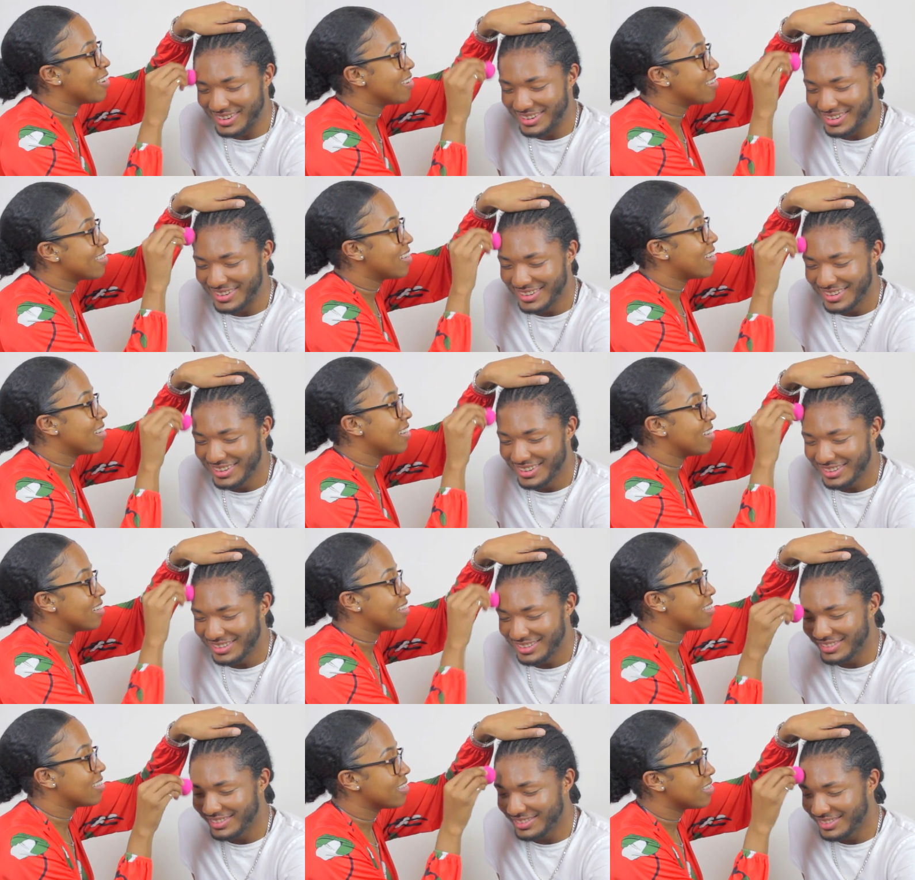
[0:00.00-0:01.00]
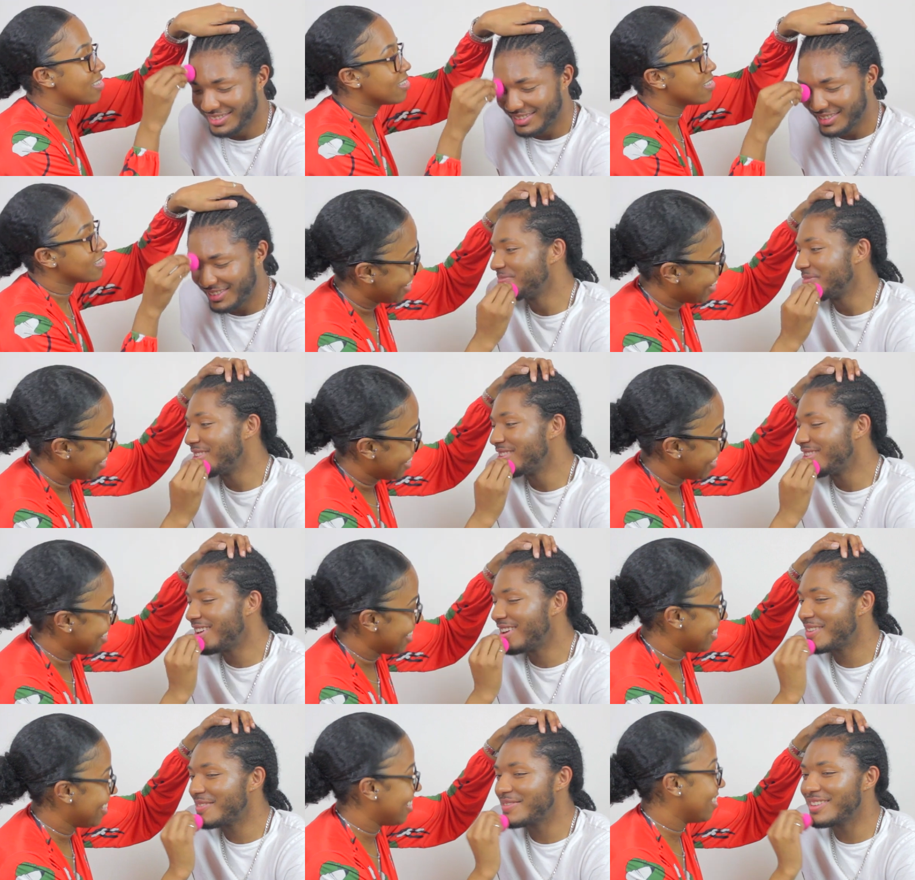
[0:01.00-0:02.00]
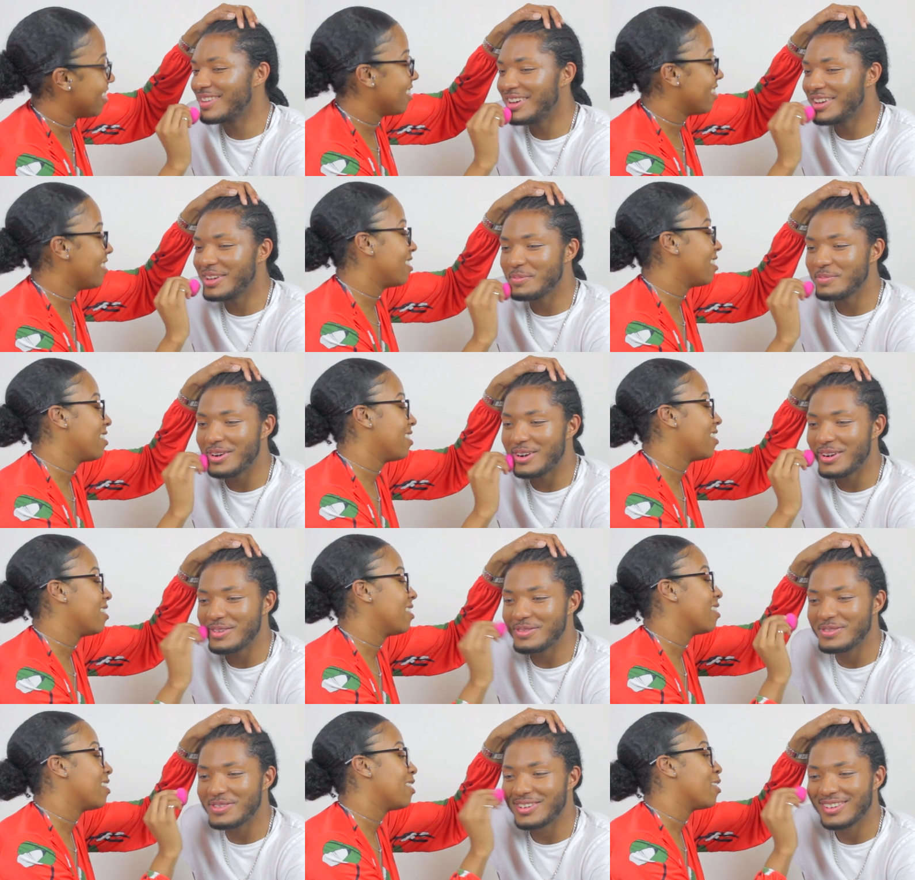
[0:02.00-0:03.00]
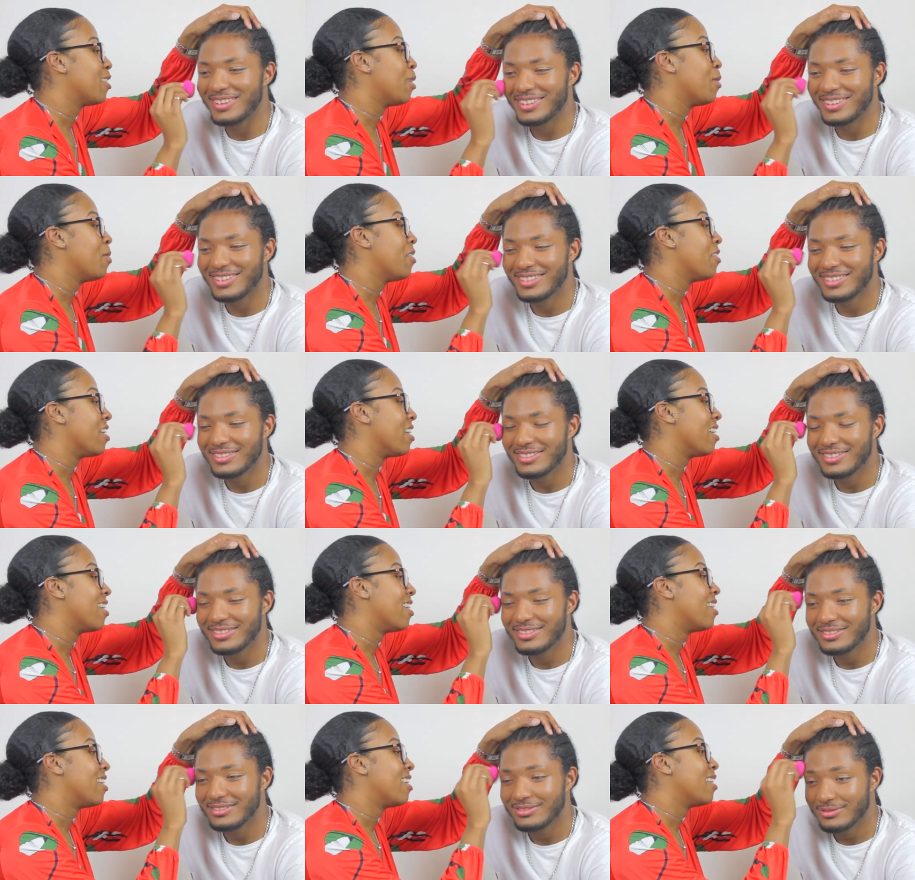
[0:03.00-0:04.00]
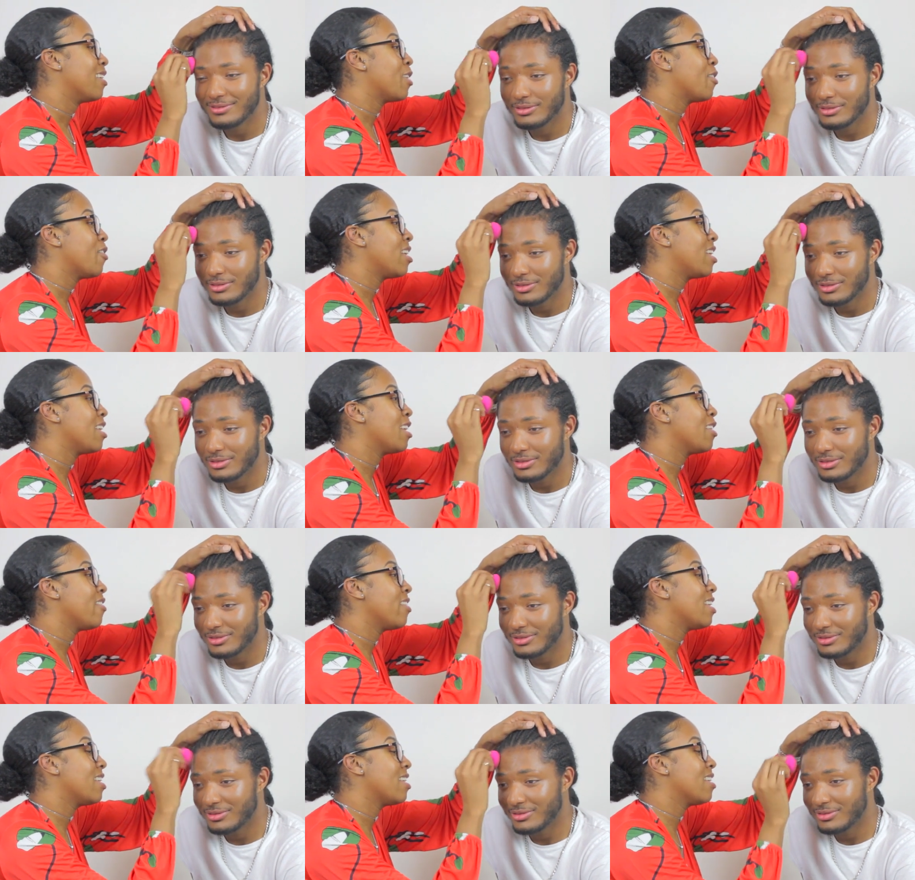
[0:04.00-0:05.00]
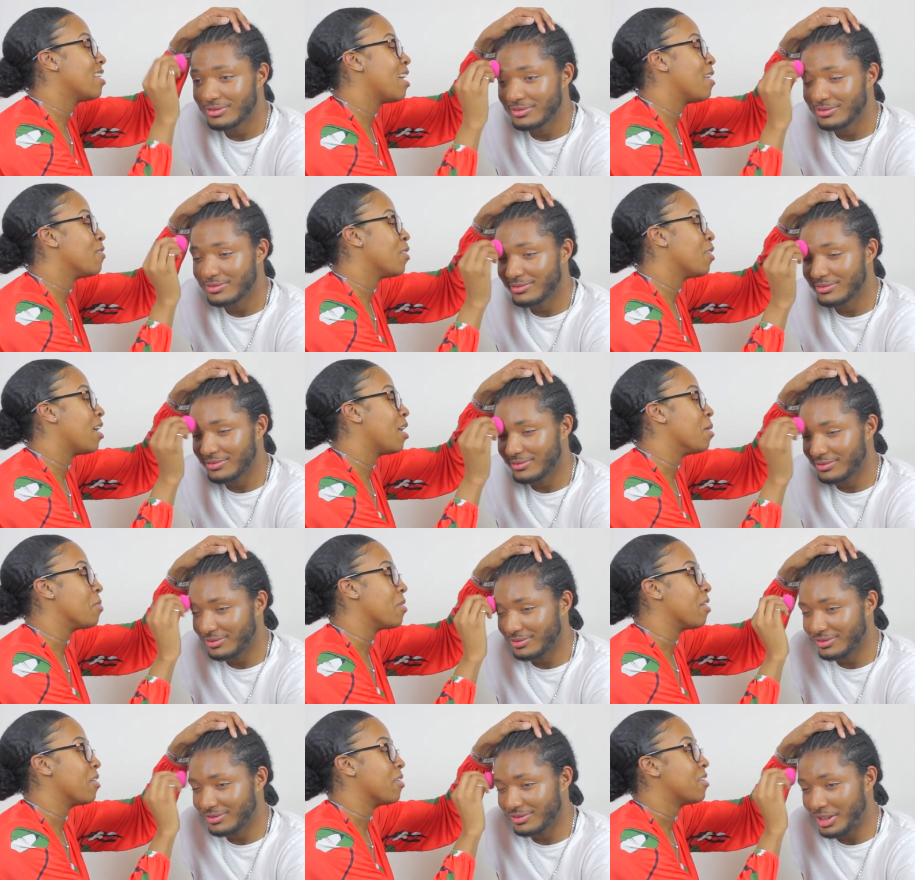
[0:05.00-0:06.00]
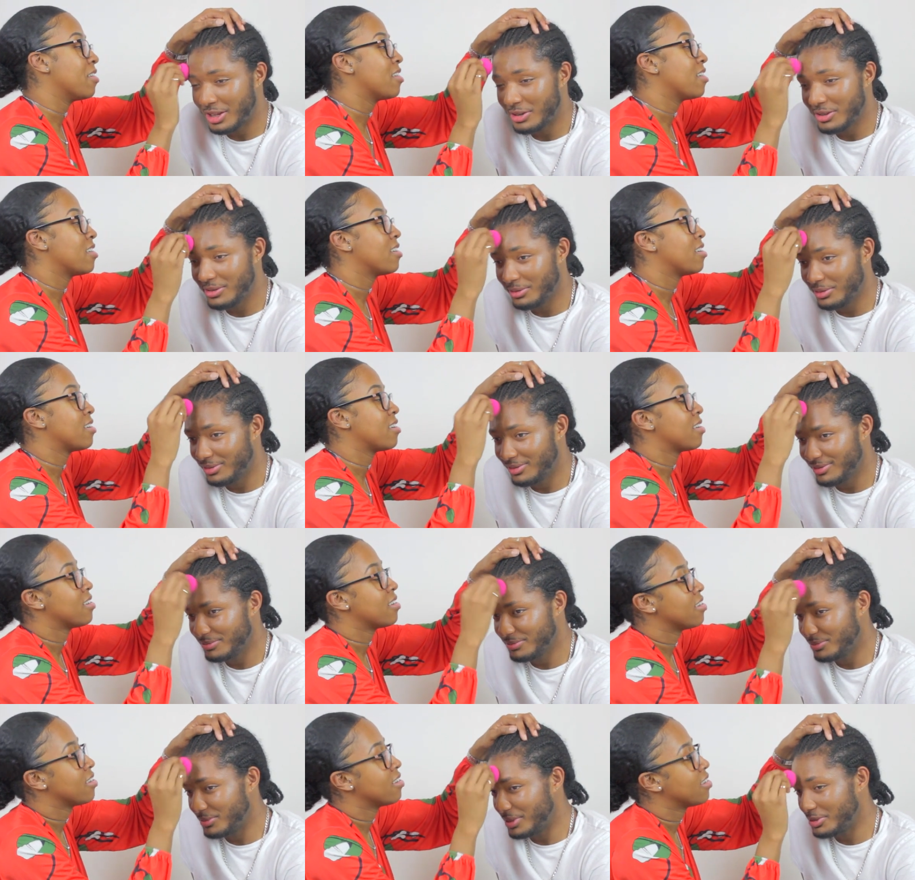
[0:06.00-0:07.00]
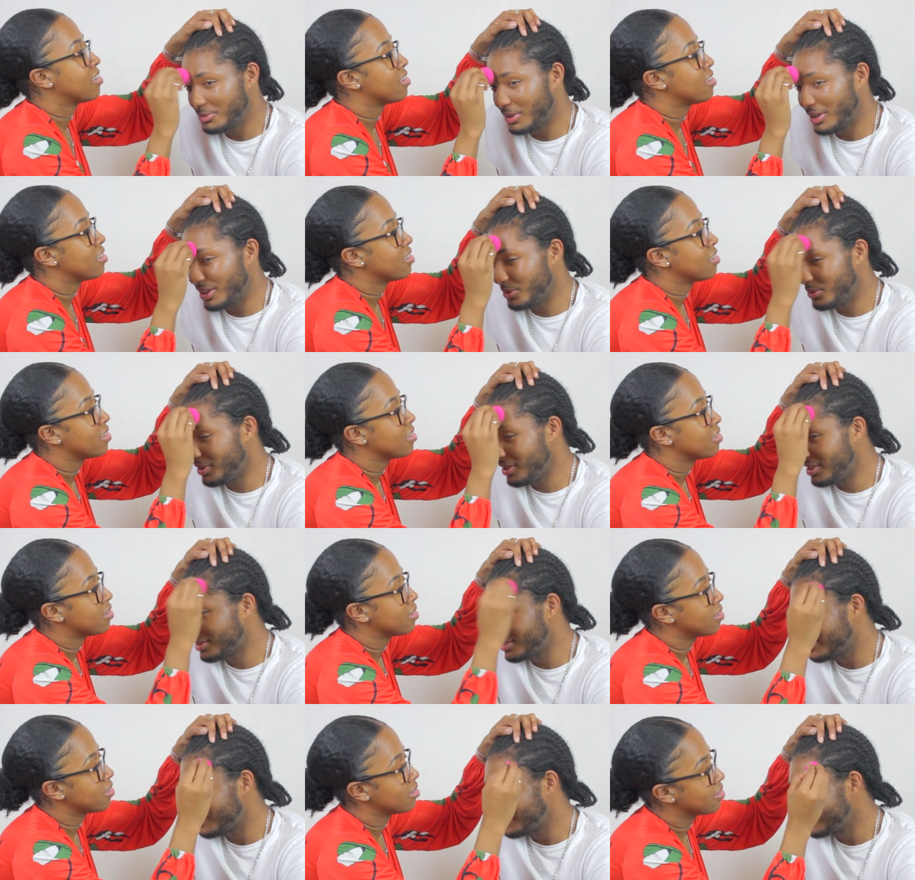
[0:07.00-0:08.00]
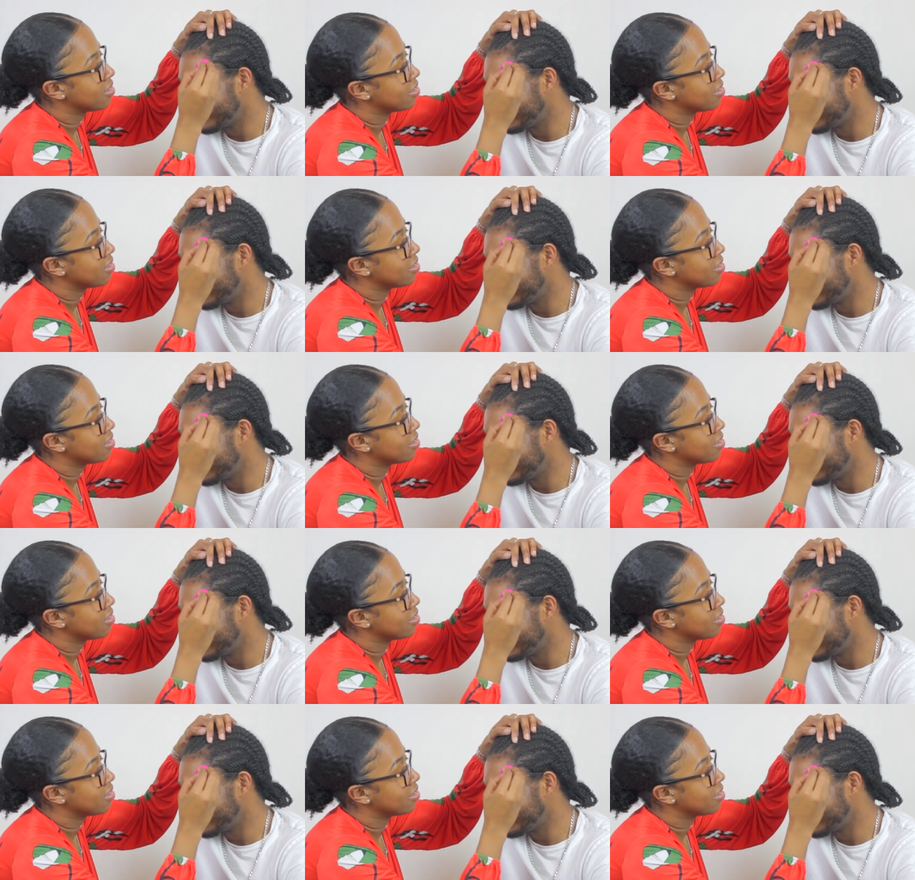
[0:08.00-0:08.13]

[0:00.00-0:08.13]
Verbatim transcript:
Speaker 1: to go
Speaker 2: outside like this.
Speaker 1: Midnight, no, bro.
Speaker 2: Don't worry. You already, you already didn't have no eyebrow.
Speaker 1: I know, but it's making it worse